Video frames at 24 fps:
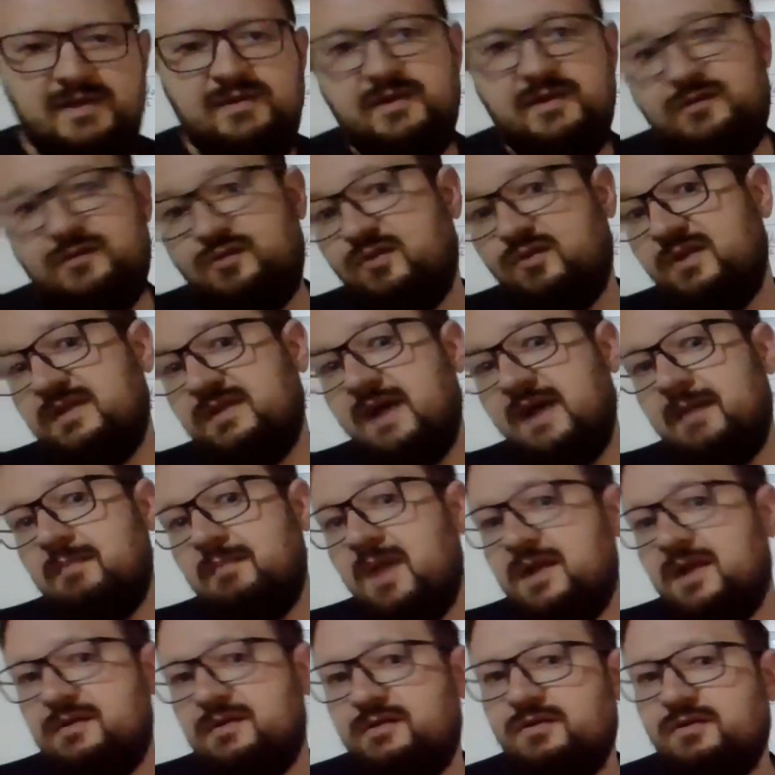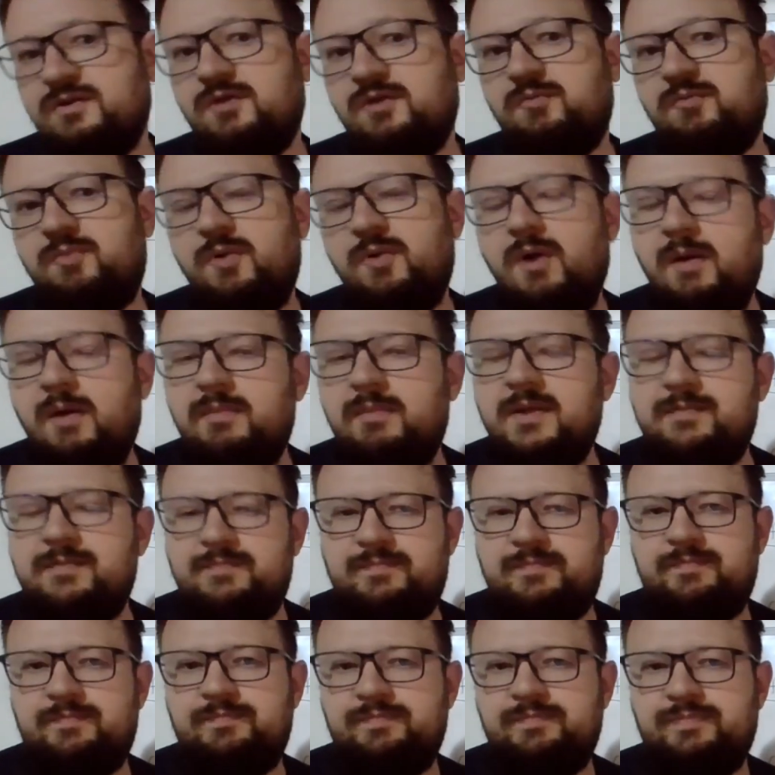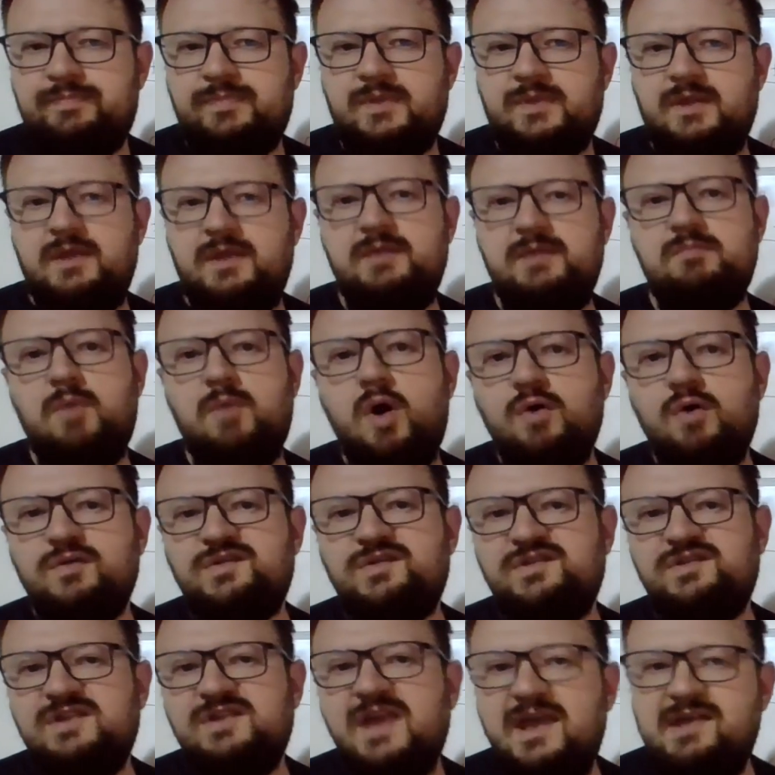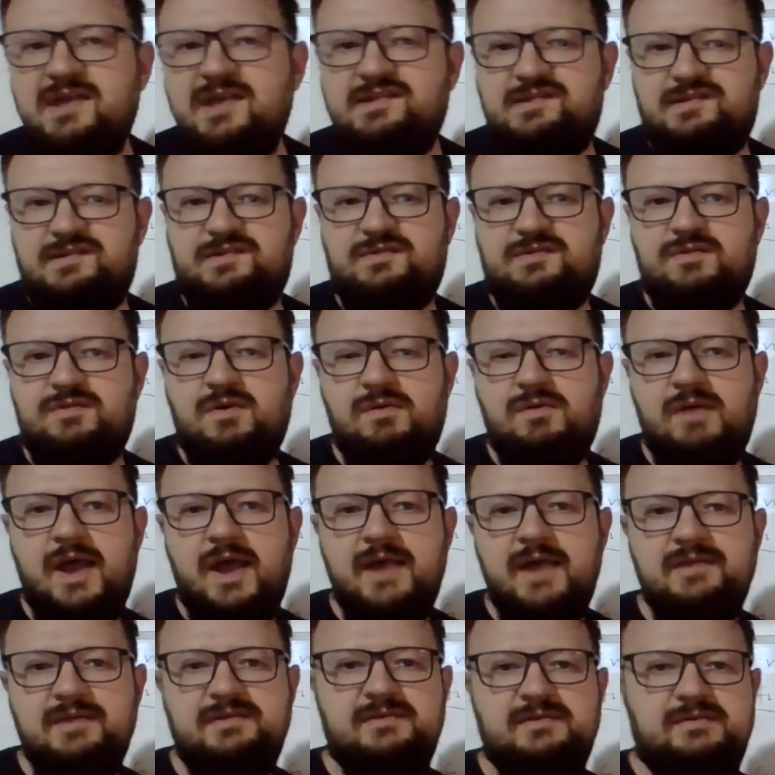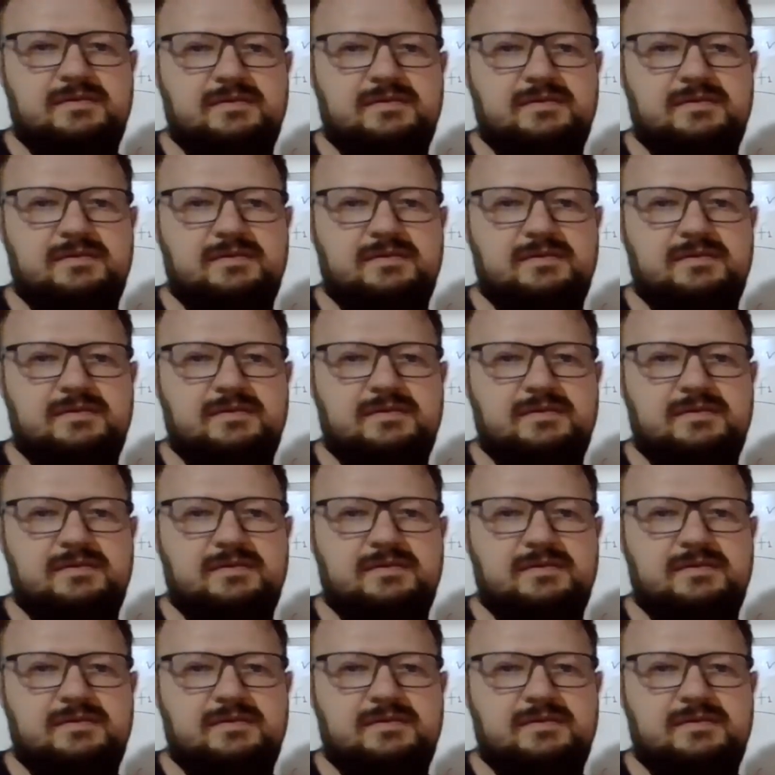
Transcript: a three-dimensional problem in most cases, all right?